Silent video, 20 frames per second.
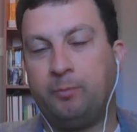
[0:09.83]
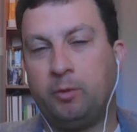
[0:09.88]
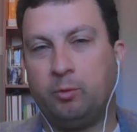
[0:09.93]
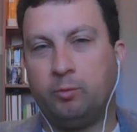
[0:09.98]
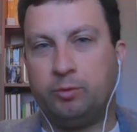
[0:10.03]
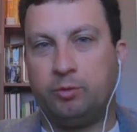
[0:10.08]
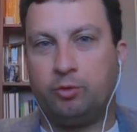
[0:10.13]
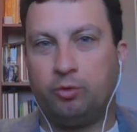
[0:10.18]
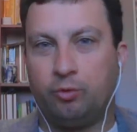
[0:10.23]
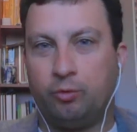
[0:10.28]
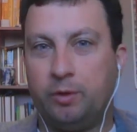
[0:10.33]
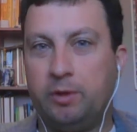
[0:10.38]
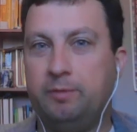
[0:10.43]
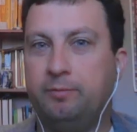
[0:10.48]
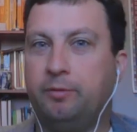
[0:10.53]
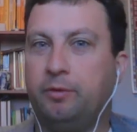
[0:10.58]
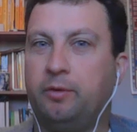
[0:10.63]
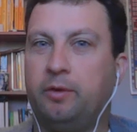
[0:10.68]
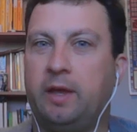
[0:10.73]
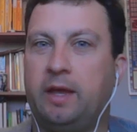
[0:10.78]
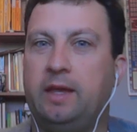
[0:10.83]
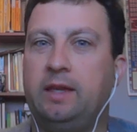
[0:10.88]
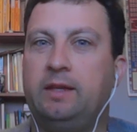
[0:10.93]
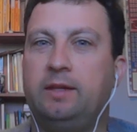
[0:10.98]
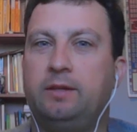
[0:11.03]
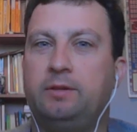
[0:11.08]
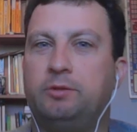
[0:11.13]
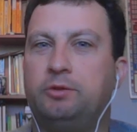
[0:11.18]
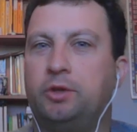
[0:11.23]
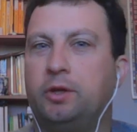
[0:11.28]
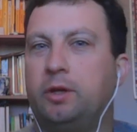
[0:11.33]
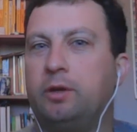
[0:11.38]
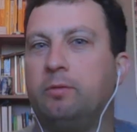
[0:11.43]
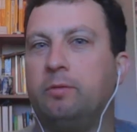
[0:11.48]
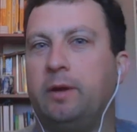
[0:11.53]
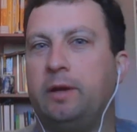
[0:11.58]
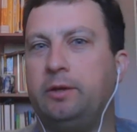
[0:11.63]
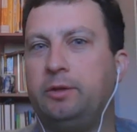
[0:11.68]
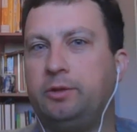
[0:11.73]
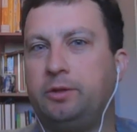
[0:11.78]
Retrieval Aided
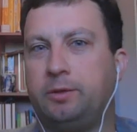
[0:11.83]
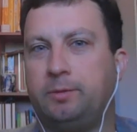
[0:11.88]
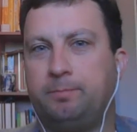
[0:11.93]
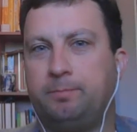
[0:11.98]
Generation.